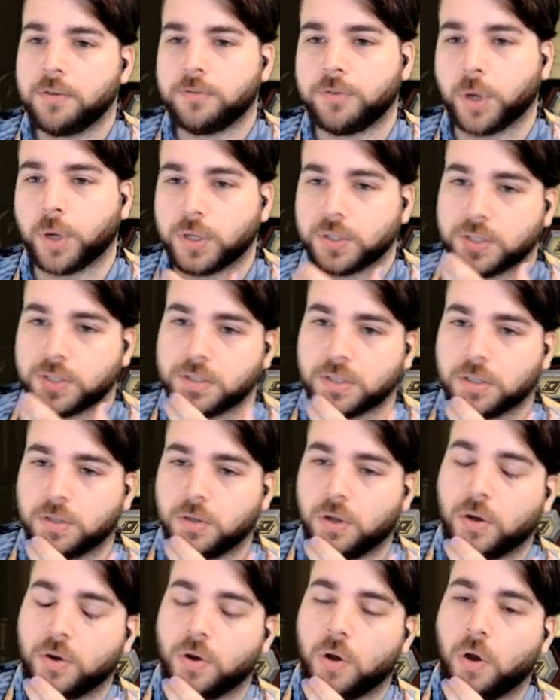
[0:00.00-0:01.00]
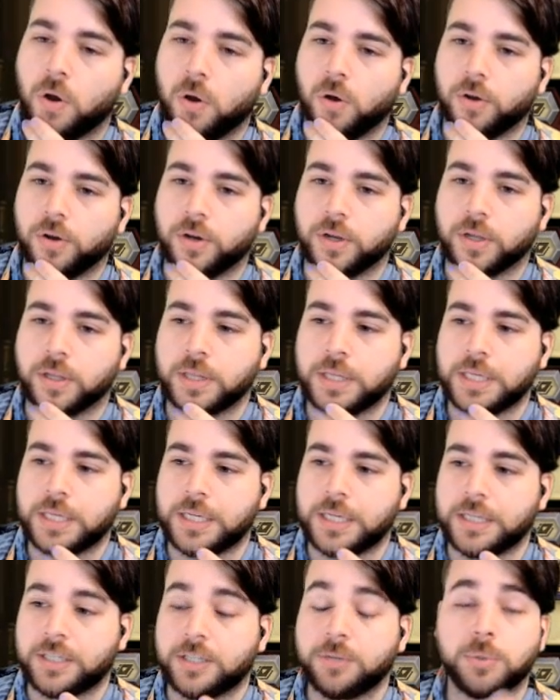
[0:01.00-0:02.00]
Focuses a lot on
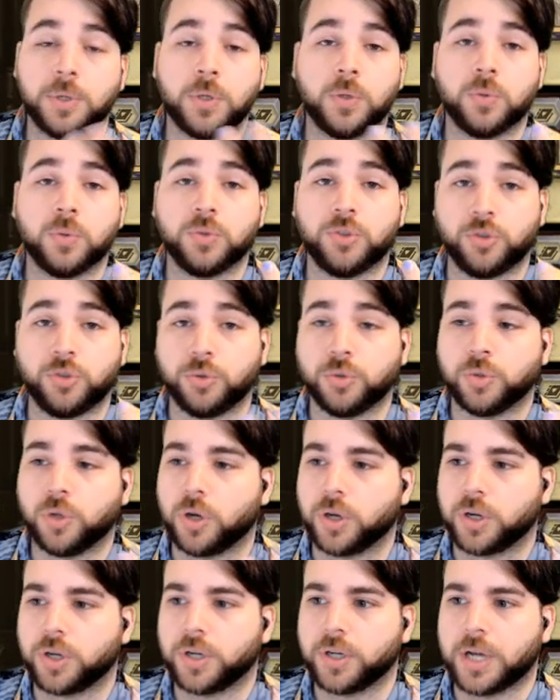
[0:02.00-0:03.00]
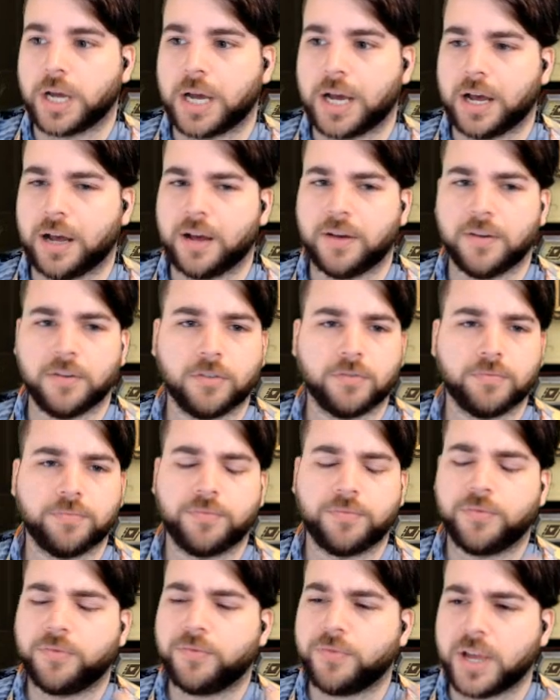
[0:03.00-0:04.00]
the typical Zoolock,
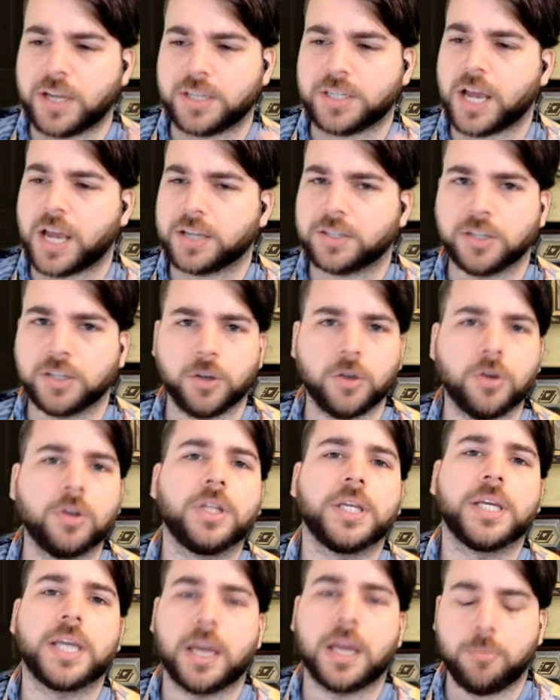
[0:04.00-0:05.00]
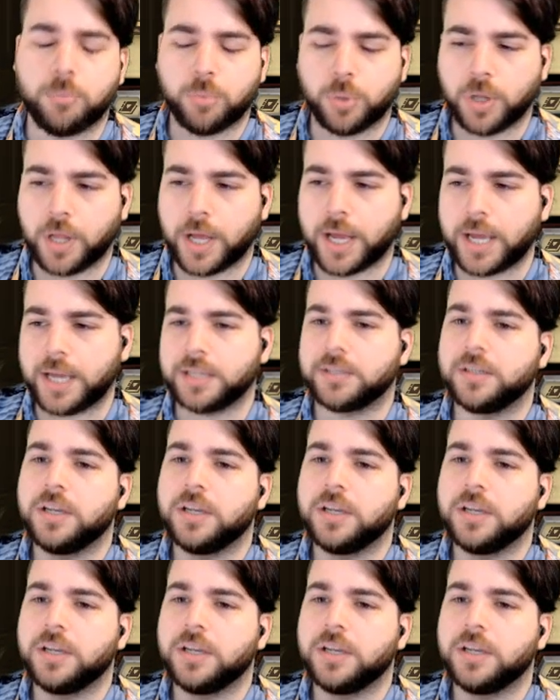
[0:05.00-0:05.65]
fantastic early game plays,